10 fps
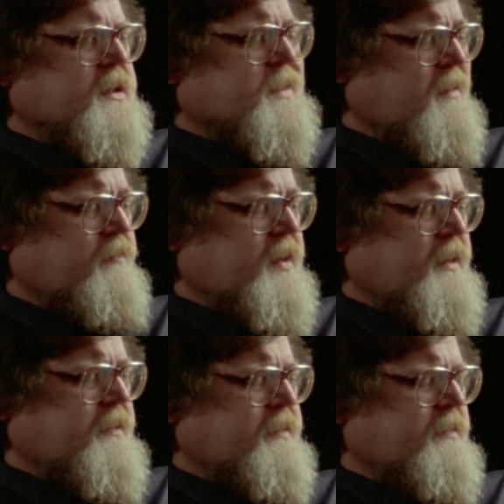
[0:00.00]

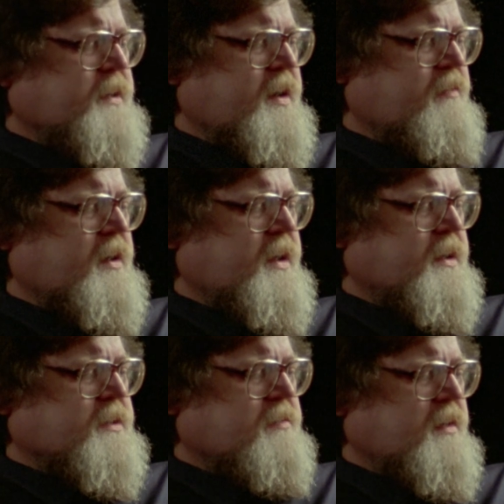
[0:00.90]
stumbling through
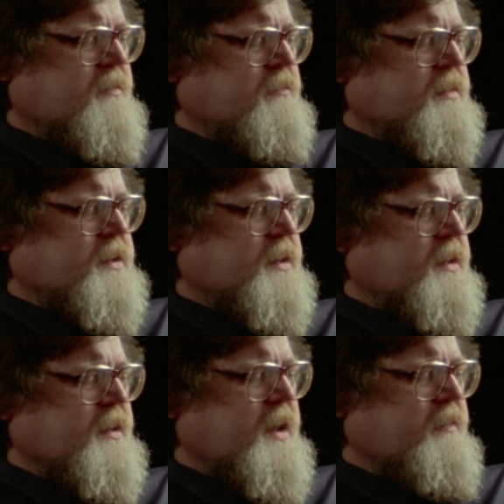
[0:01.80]
tamarack swamps,
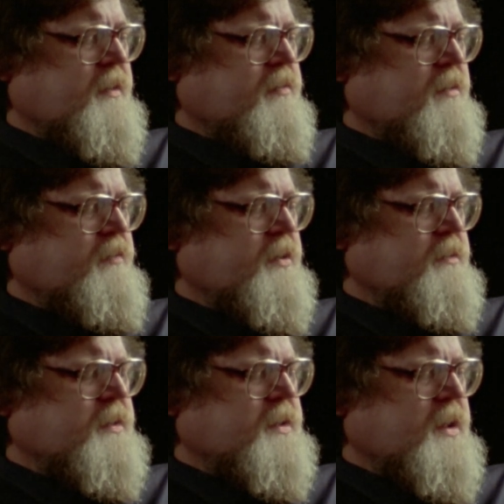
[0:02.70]
came the bull
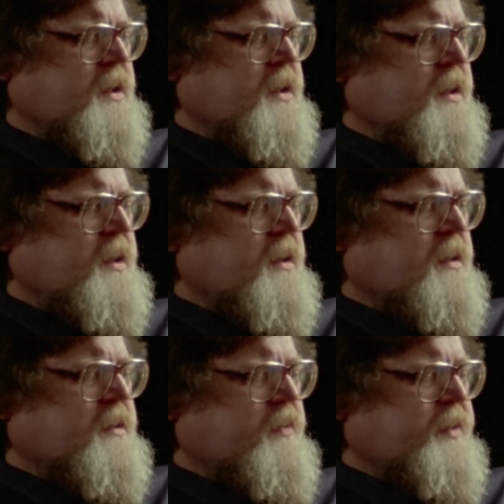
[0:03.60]
moose,
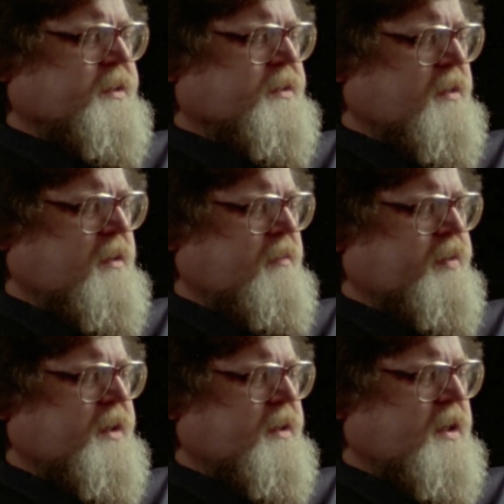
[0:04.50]
to be
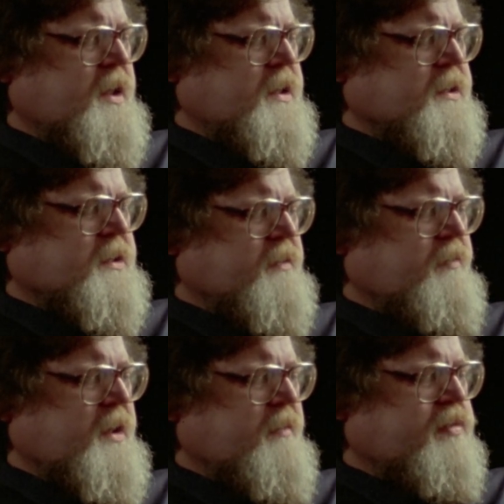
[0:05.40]
stopped at last
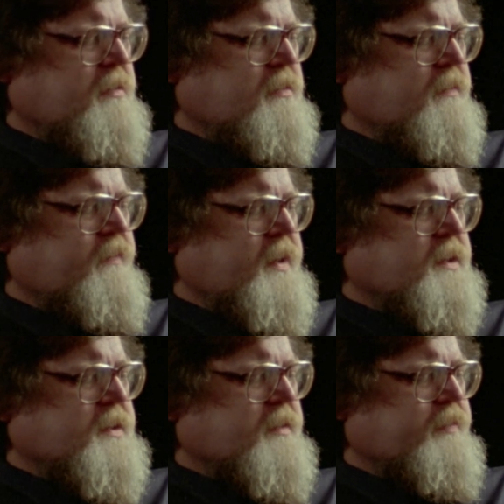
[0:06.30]
by a
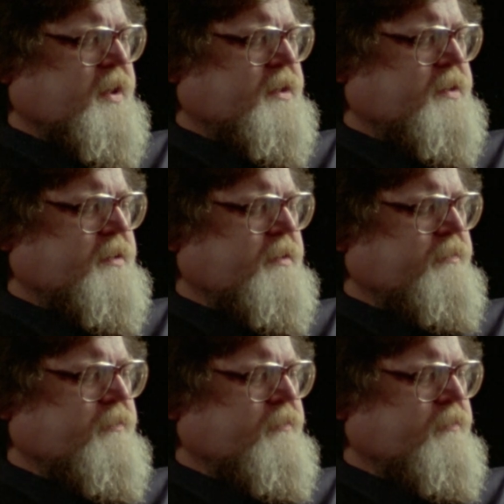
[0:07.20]
pole-fenced pasture.